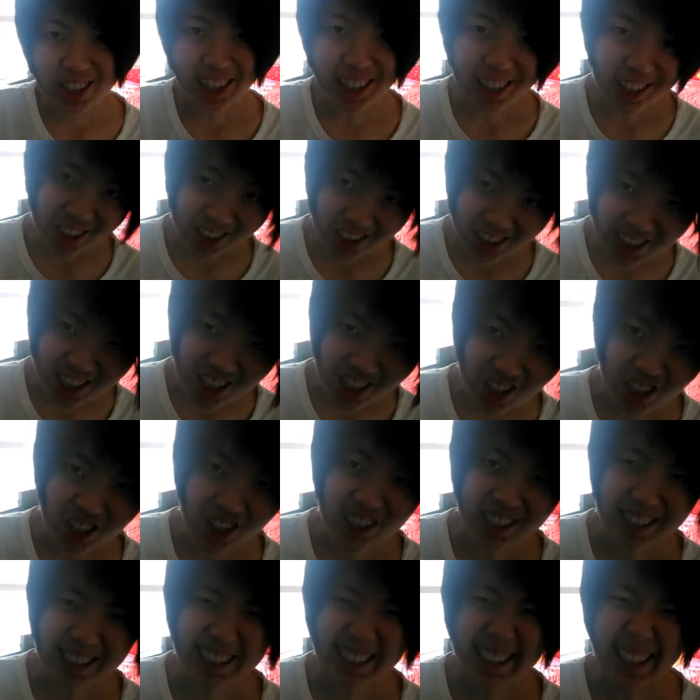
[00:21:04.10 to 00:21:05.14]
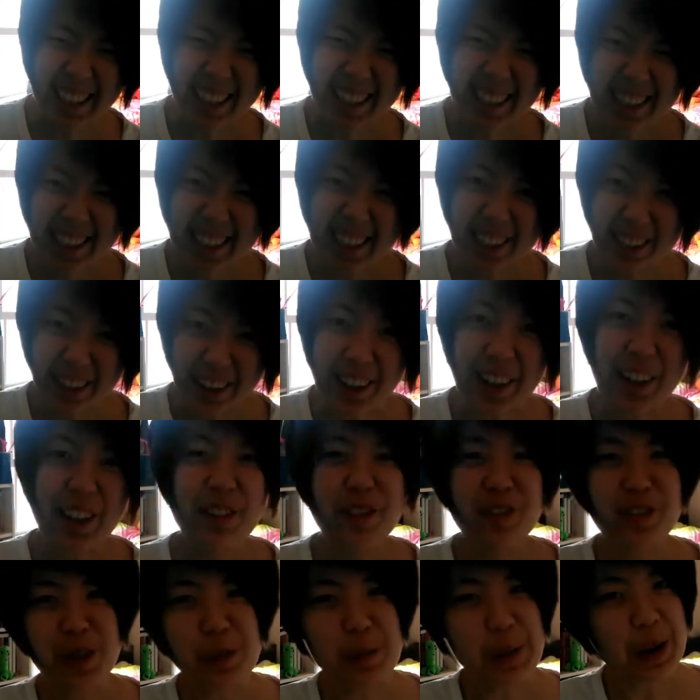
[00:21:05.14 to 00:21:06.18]
other teachers and kind of take credit
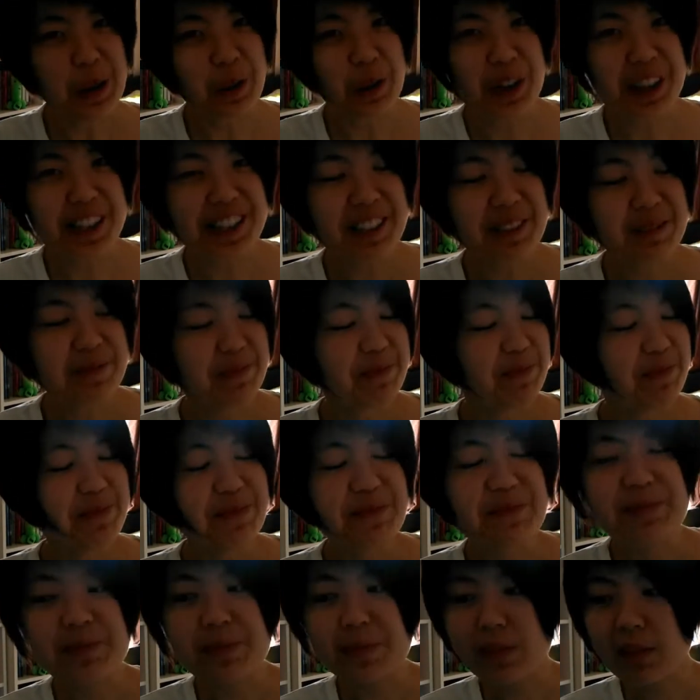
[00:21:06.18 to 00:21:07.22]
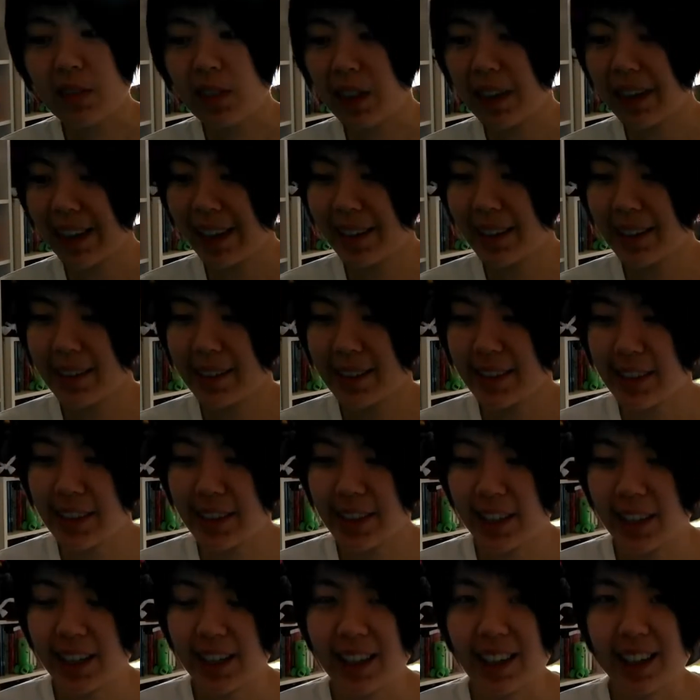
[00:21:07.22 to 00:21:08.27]
for my work. And
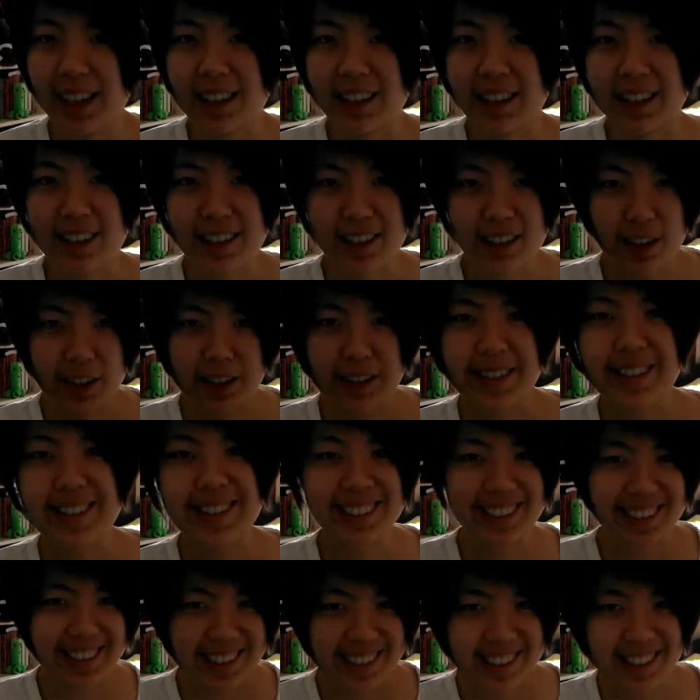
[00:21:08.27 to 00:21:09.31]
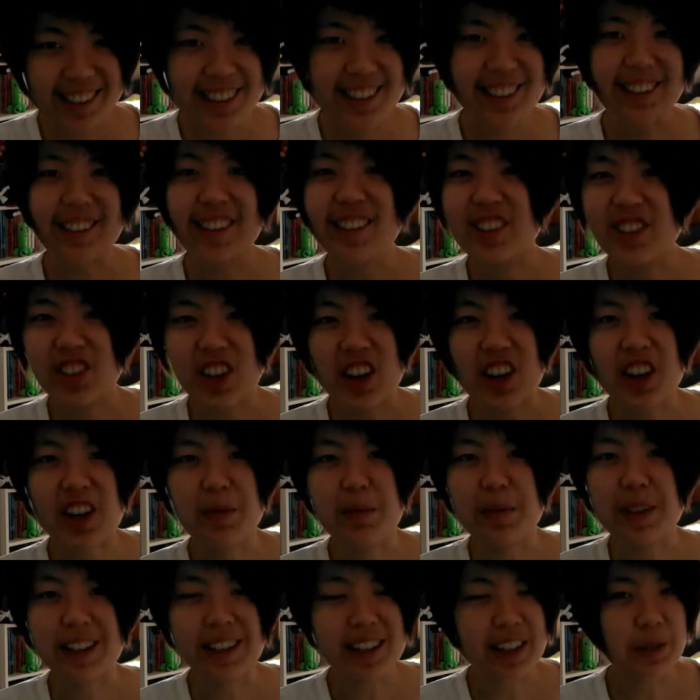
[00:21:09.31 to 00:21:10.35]
this is all dawned on
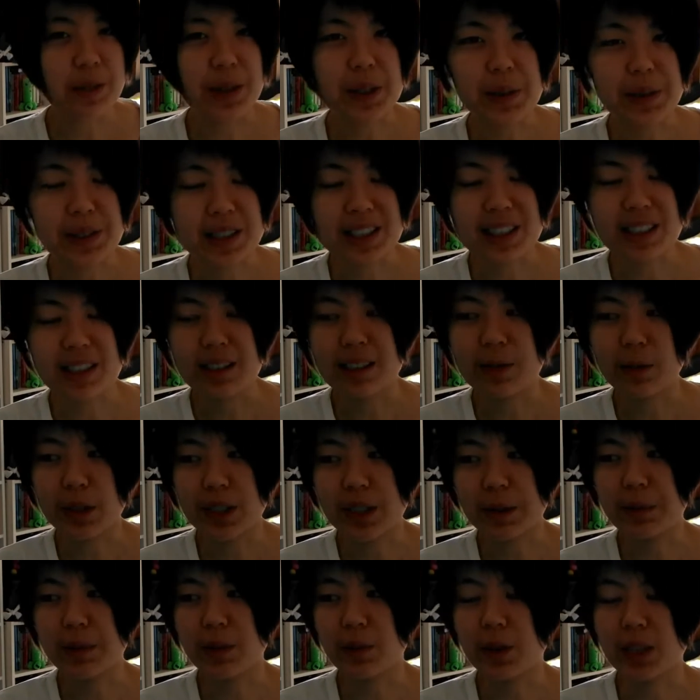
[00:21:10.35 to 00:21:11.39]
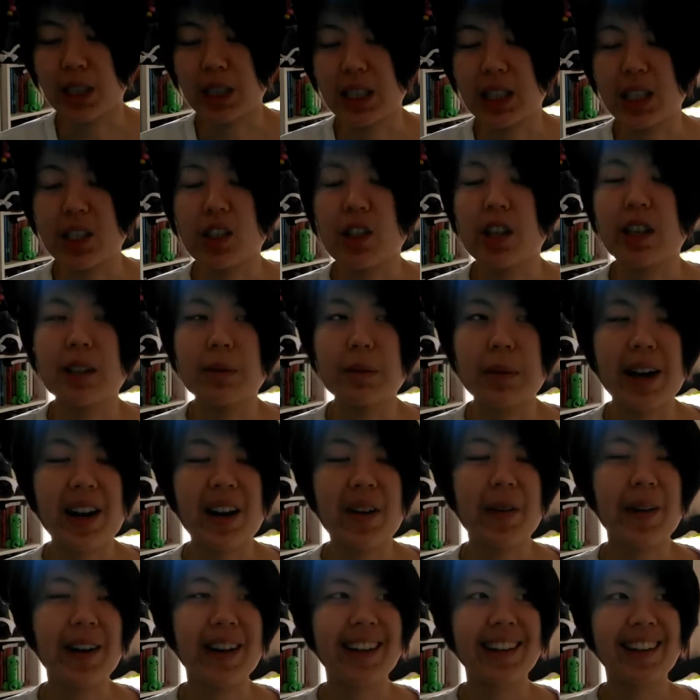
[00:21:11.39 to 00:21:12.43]
me like when I was an adult, by the
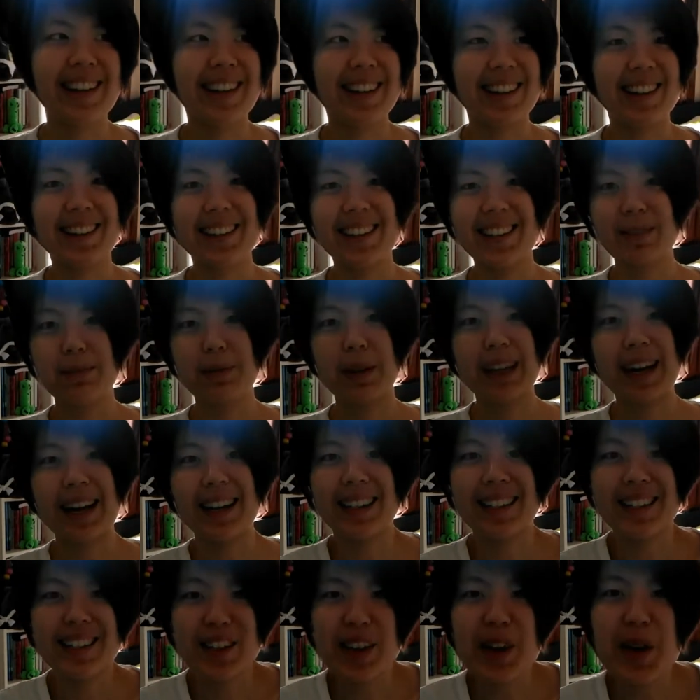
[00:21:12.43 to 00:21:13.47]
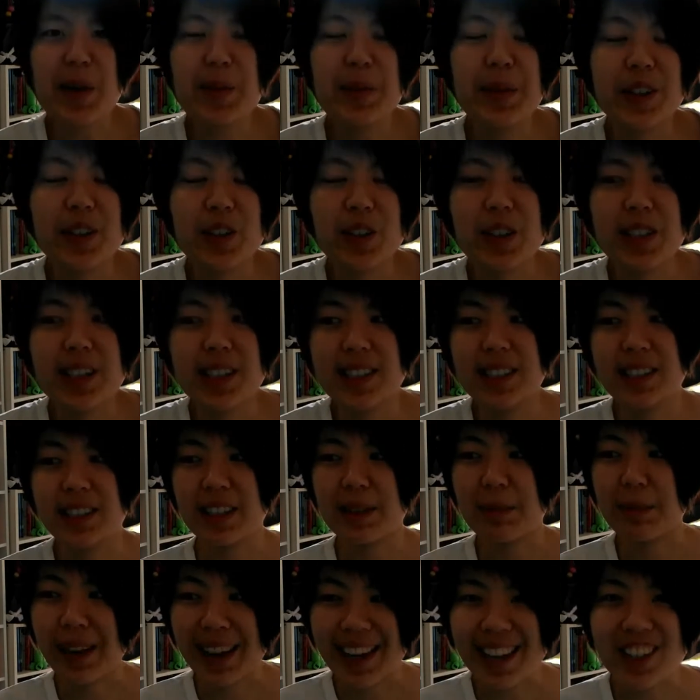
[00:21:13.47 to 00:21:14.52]
way, like this. But at the time, it just
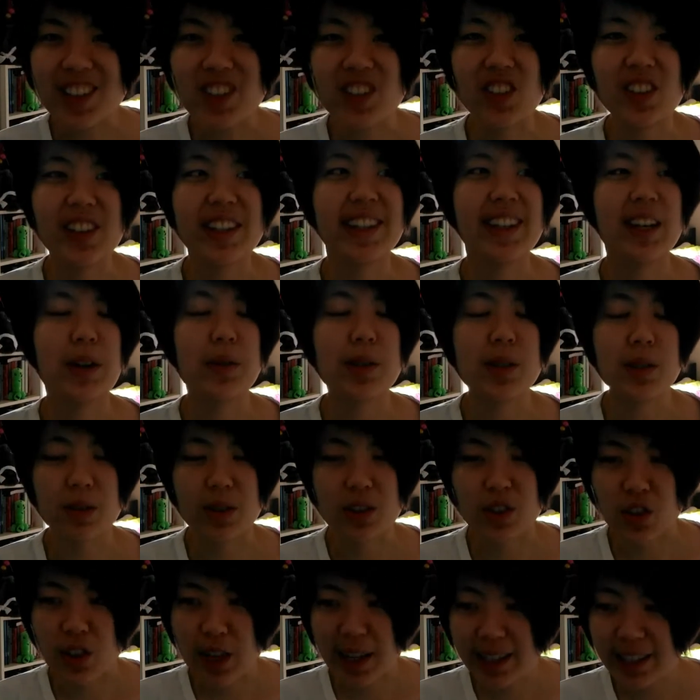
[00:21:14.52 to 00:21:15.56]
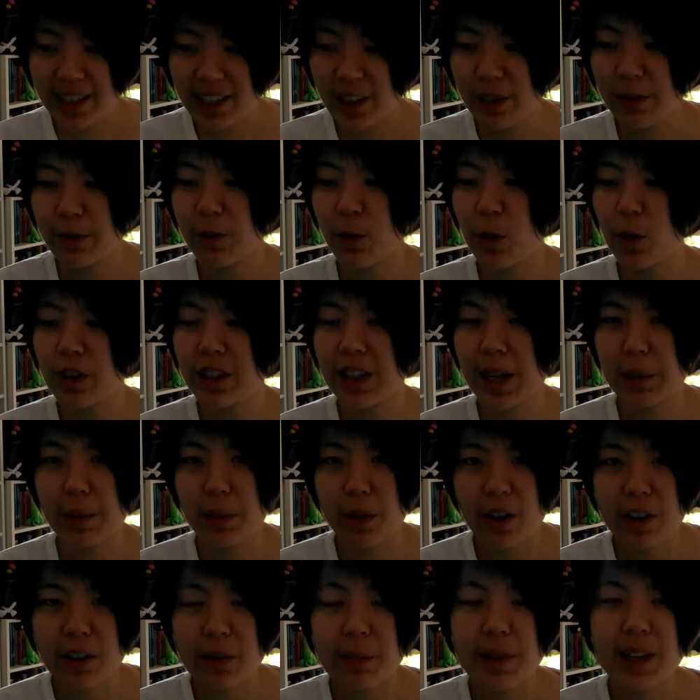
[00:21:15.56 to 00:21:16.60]
imagined like I was rejected for that
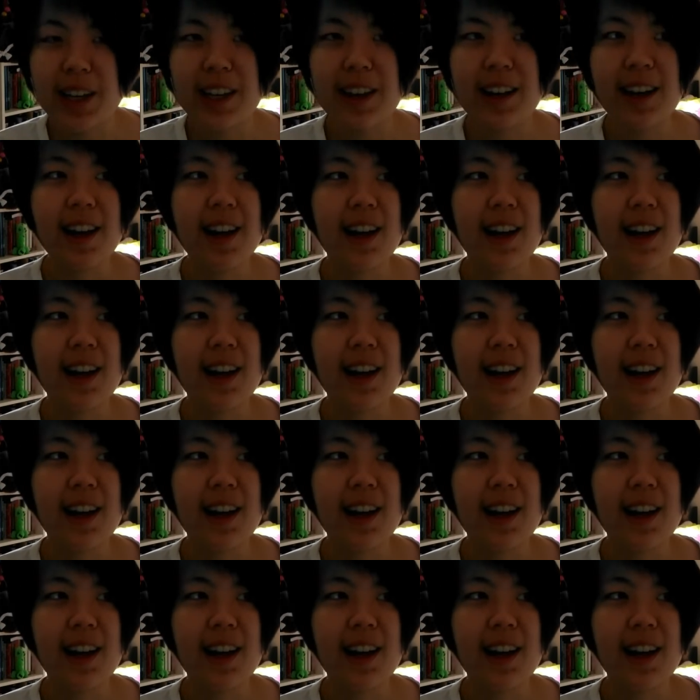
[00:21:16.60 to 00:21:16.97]
part of me,